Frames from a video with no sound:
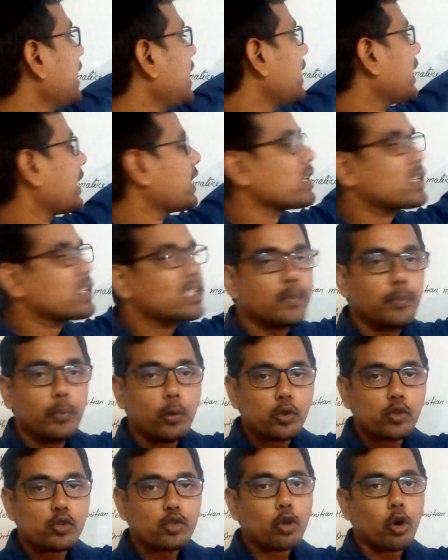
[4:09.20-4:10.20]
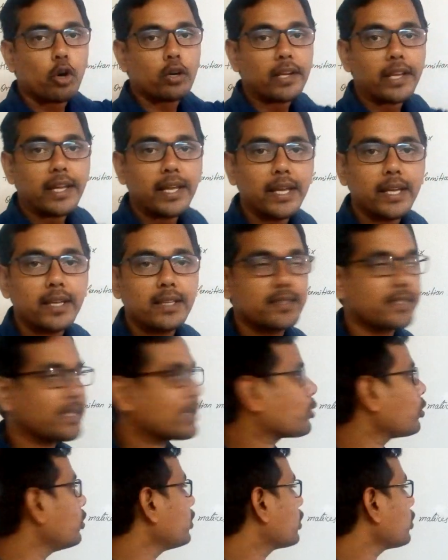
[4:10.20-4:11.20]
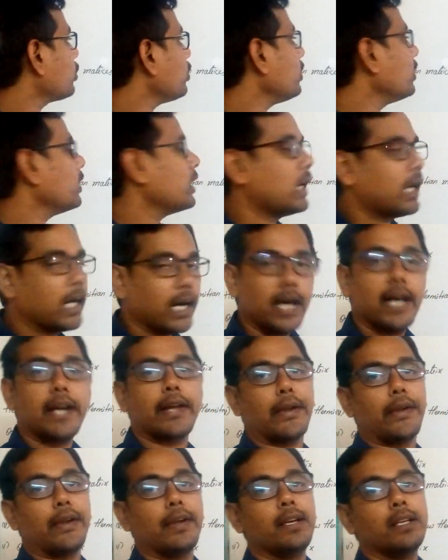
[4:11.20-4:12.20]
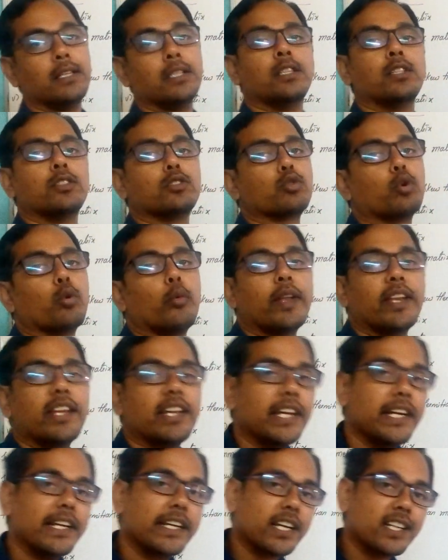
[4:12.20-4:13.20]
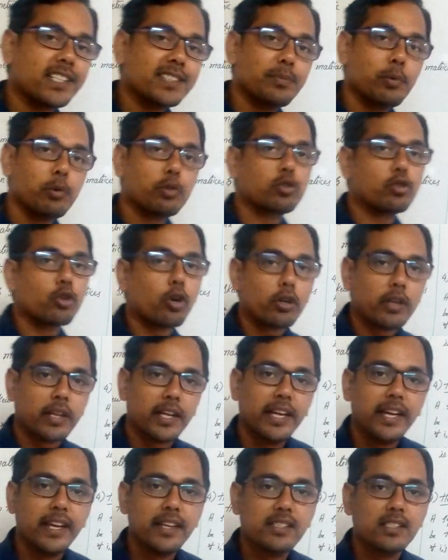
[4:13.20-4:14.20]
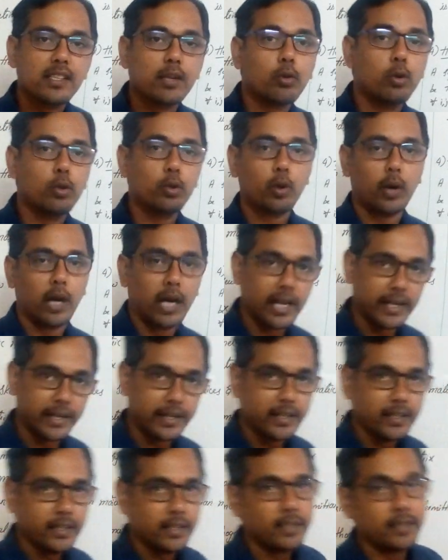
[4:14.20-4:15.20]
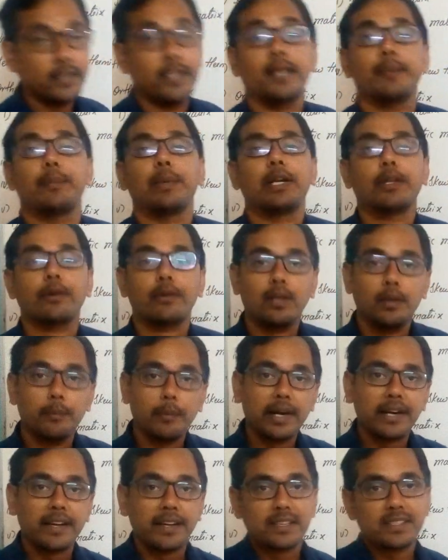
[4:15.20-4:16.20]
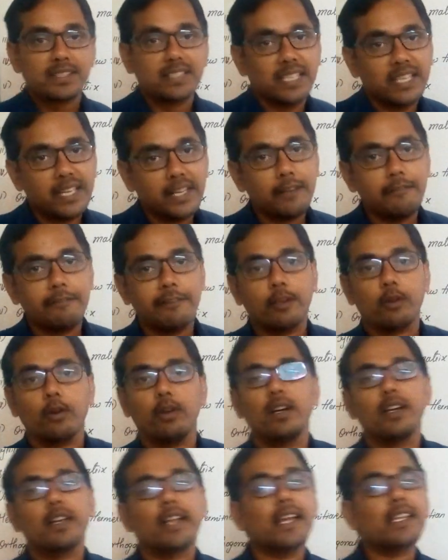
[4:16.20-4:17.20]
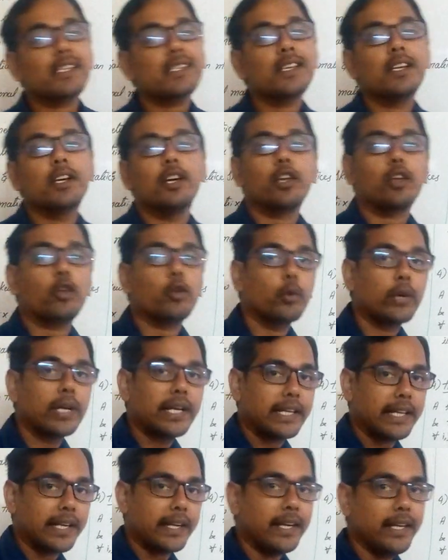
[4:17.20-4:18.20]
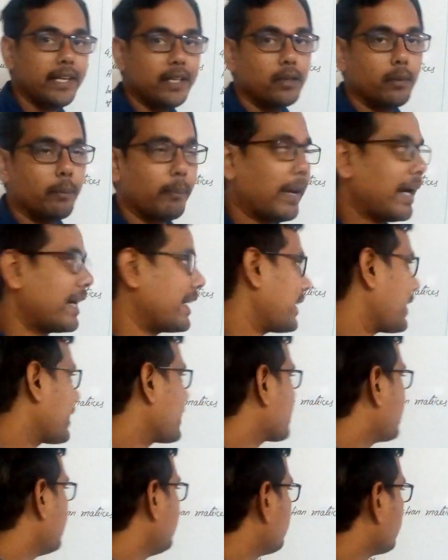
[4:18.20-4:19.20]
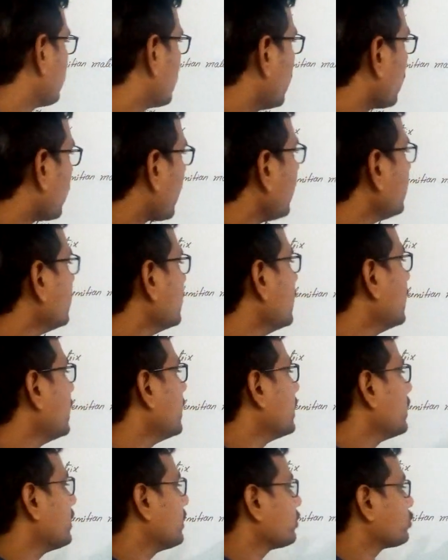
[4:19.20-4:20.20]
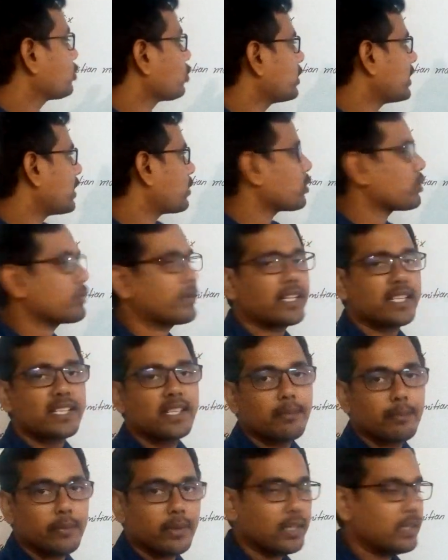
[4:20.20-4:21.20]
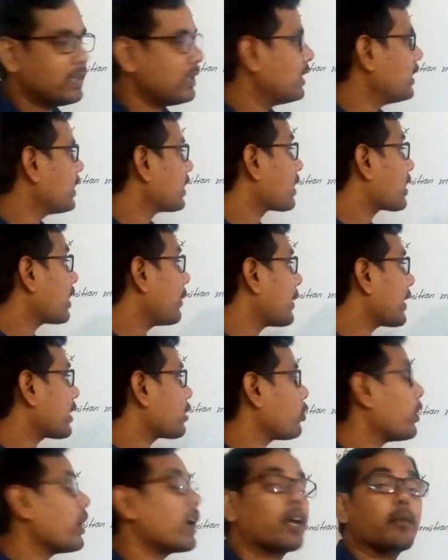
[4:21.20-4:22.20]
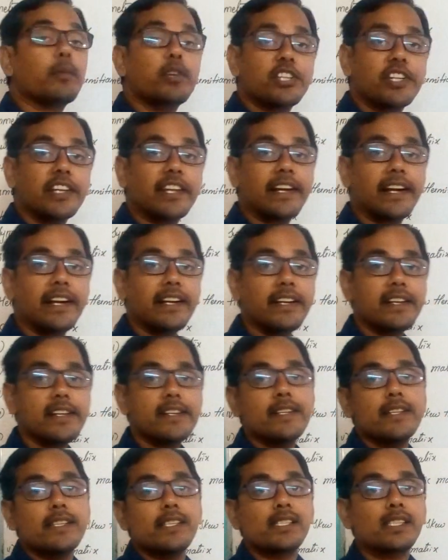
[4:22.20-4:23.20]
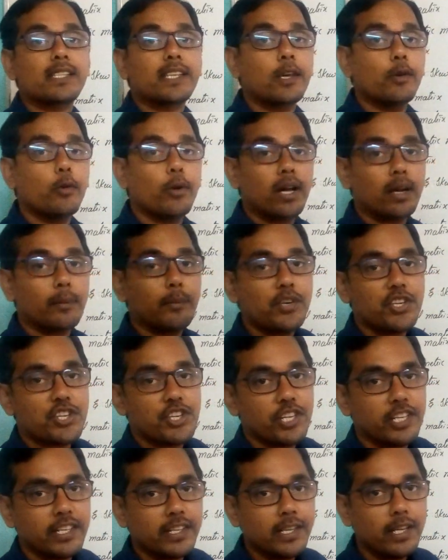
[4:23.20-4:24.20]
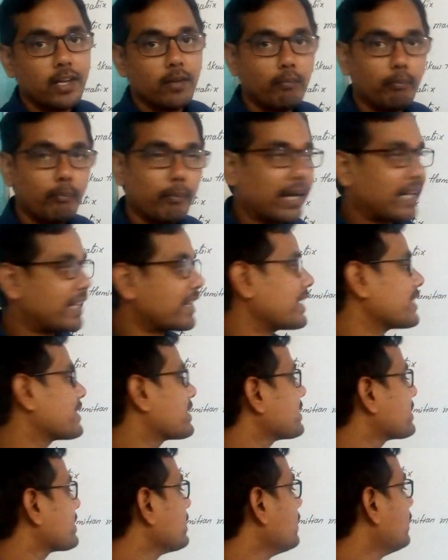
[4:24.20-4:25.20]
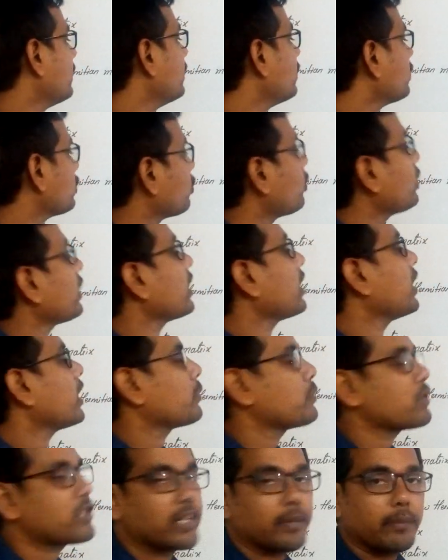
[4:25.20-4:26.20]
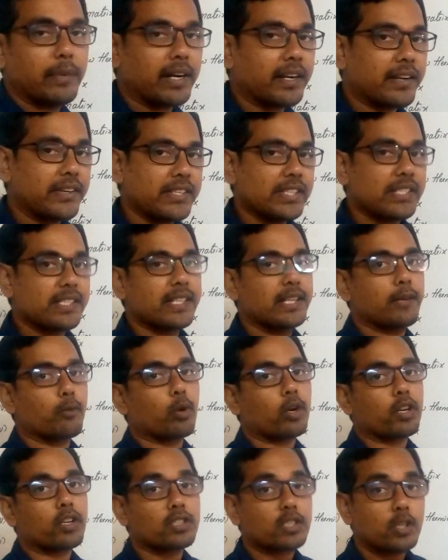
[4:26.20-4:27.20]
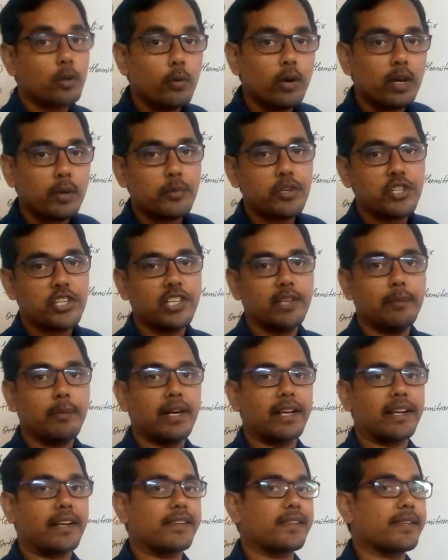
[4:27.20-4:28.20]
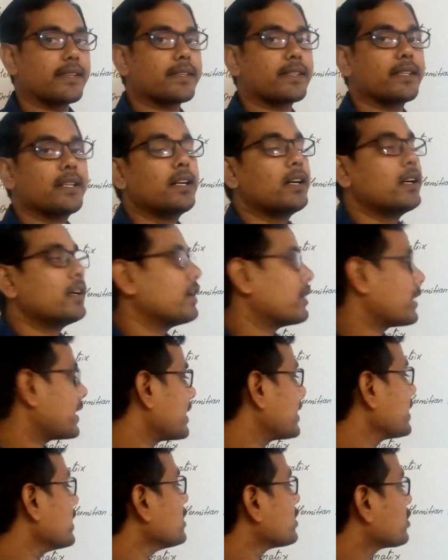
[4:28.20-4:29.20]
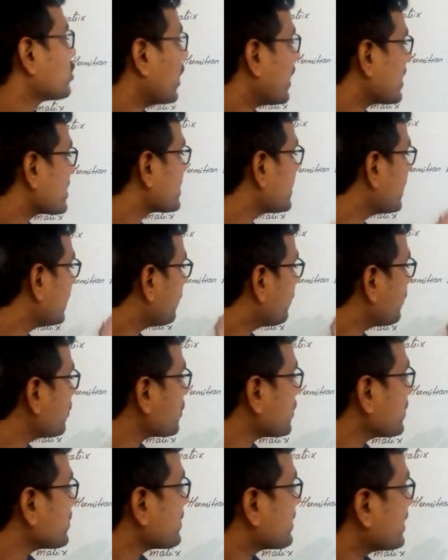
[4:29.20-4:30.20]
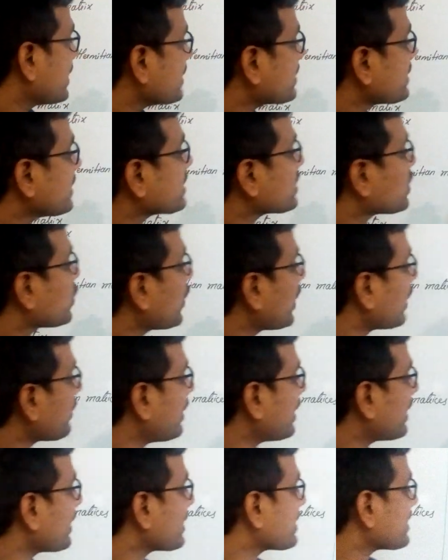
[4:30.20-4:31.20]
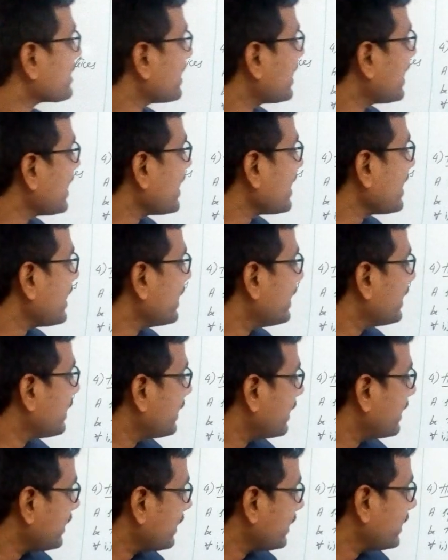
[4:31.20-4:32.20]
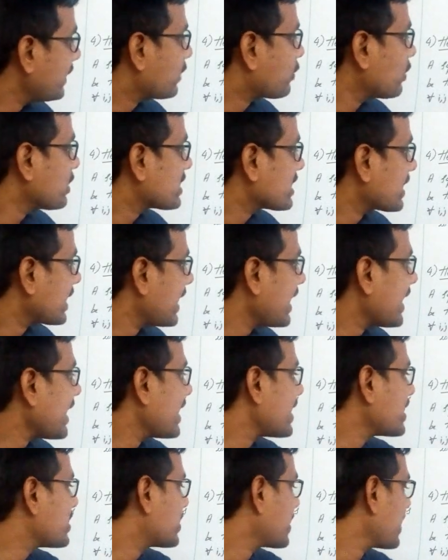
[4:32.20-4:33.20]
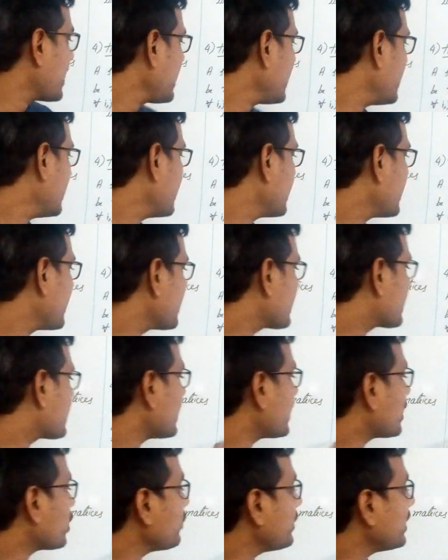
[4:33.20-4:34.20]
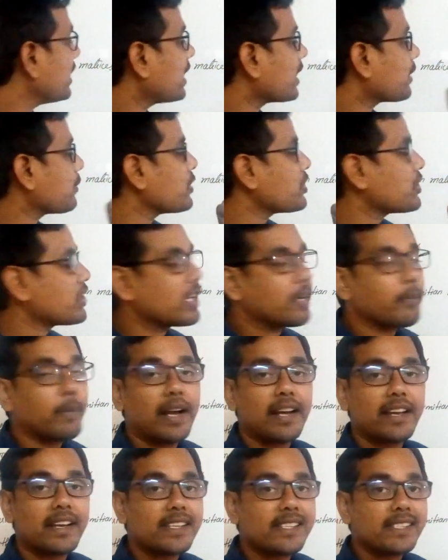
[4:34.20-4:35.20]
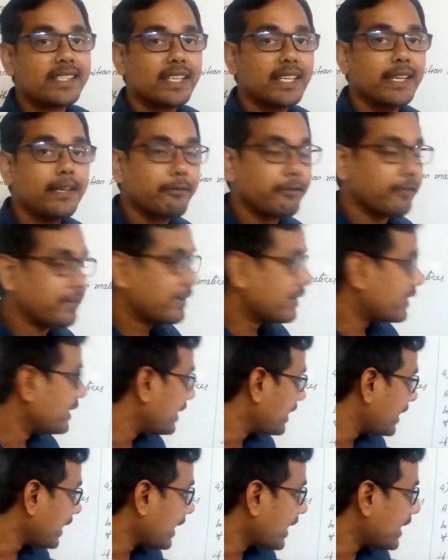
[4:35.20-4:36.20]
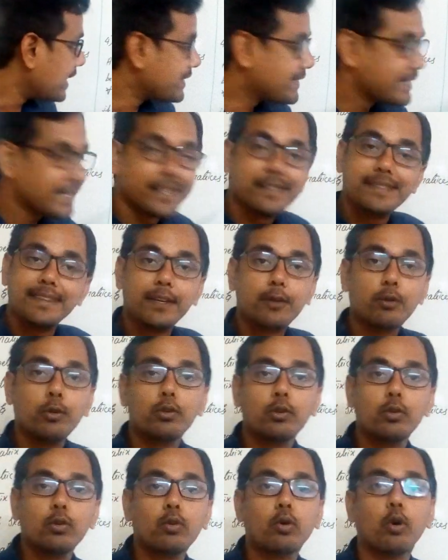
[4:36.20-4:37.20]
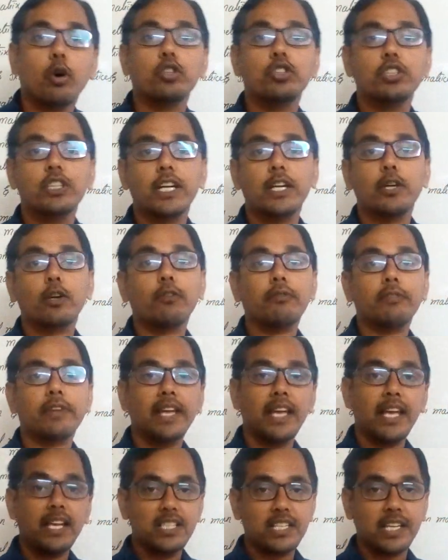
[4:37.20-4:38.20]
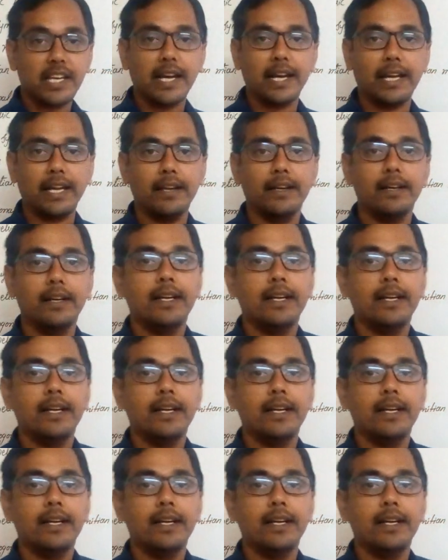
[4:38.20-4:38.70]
A transpose dot A is equal to I. So when A transpose dot A is equal to I, that particular matrix A, we call it as unitary matrix. Okay, so that was very simple. Coming to Hermitian and skew Hermitian matrices. So what are Hermitian matrices and what are skew Hermitian matrices? Right. So as the definition says, a square matrix A equals Aij is said to be Hermitian matrix if Aij is equal to conjugate of Aji.